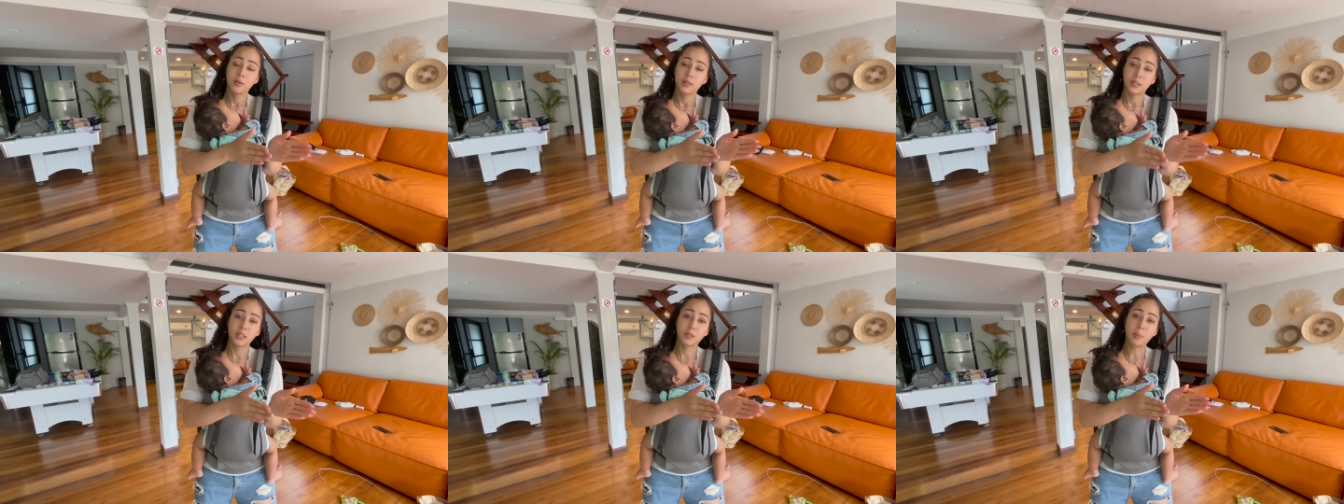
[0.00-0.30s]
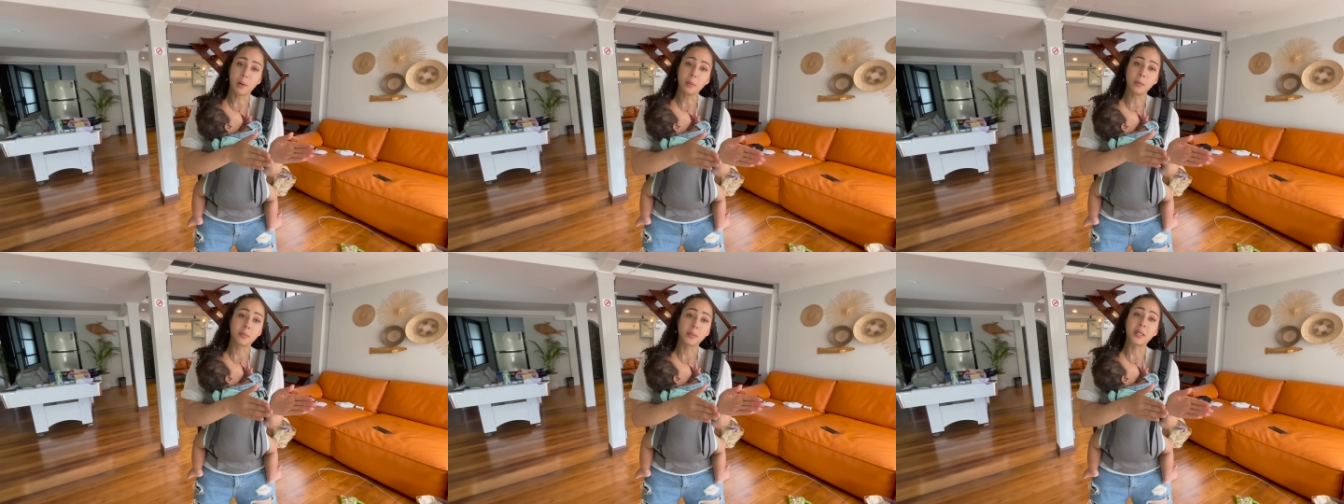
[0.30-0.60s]
It's
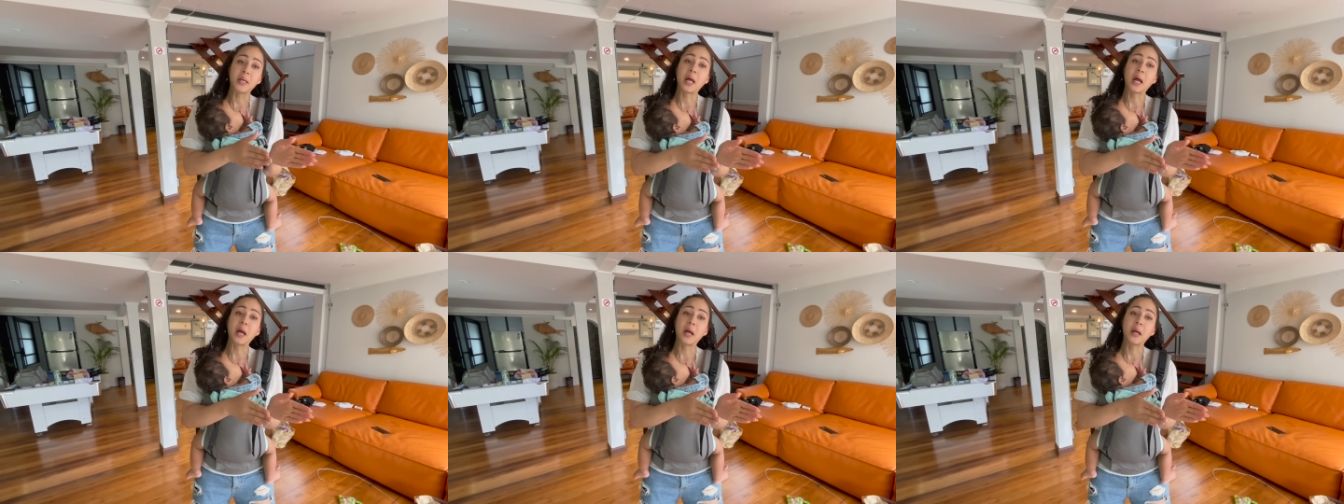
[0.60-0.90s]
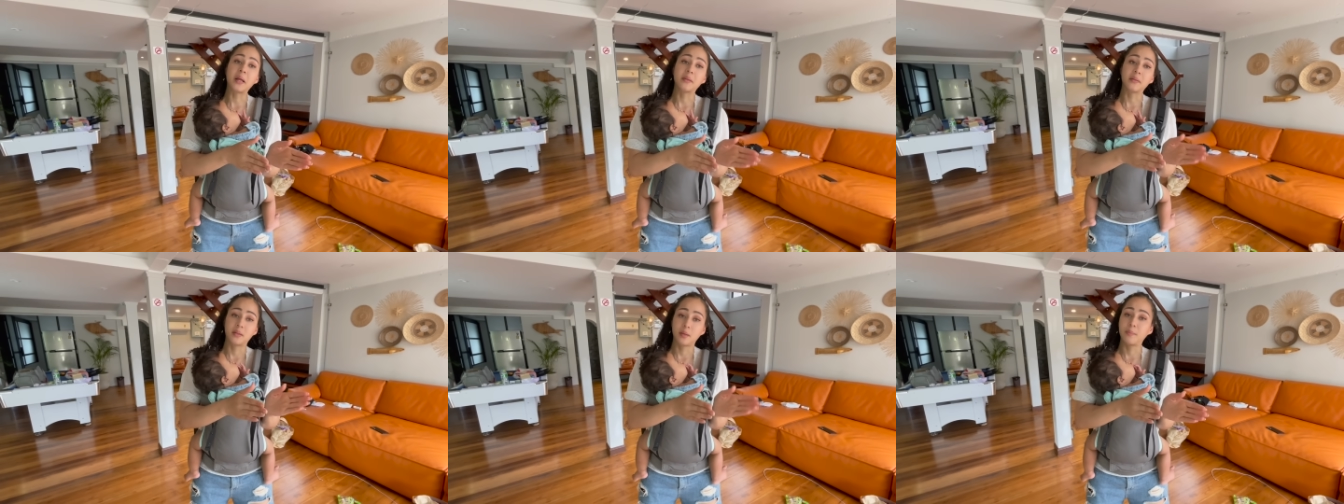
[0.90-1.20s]
probably not
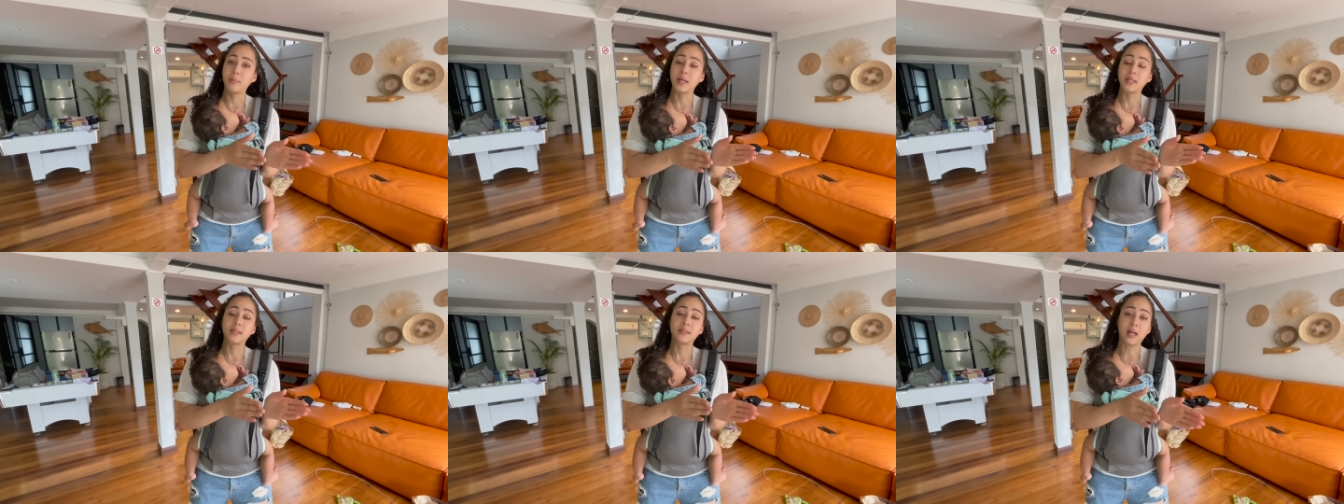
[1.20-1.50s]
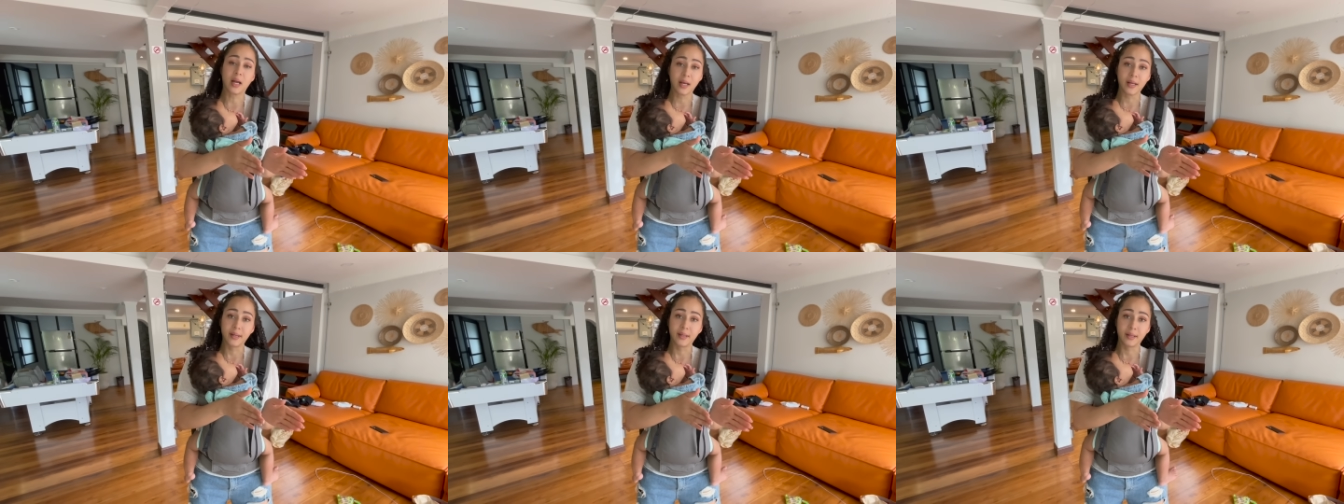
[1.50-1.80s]
the best
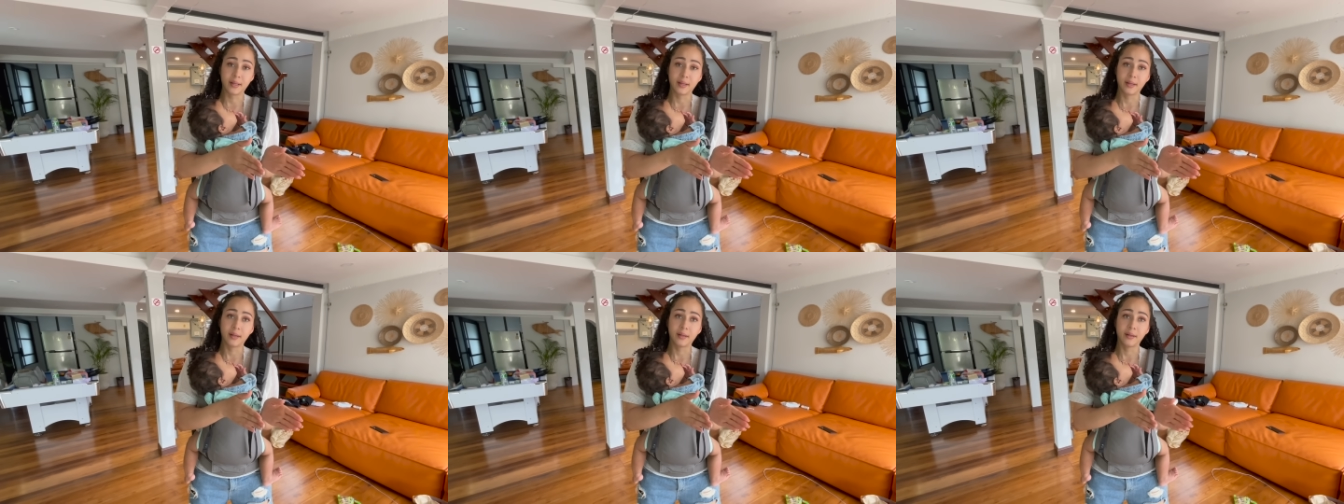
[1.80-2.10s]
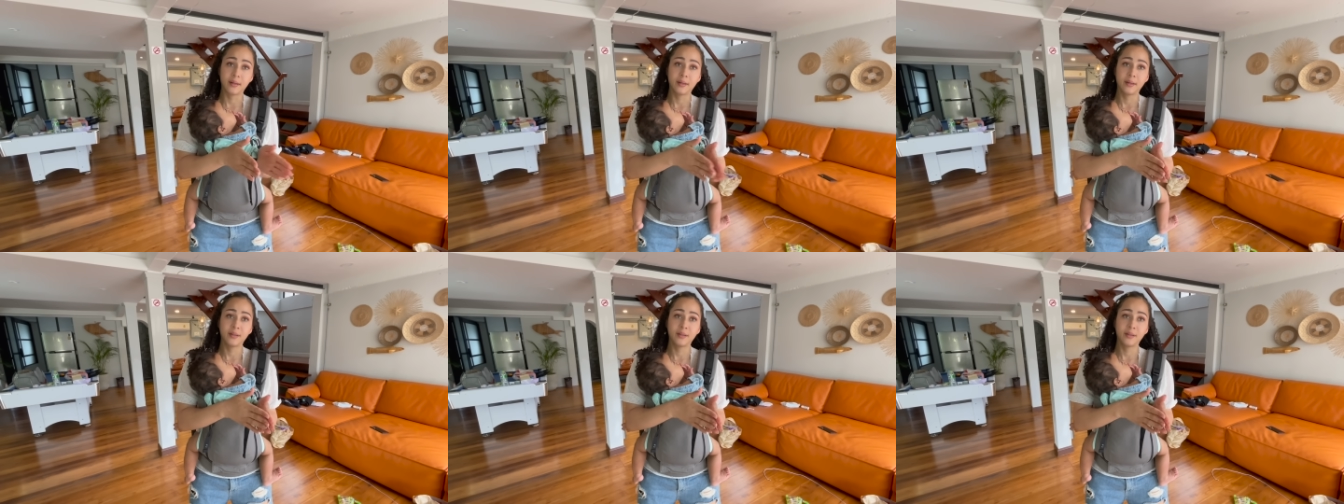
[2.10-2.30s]
idea.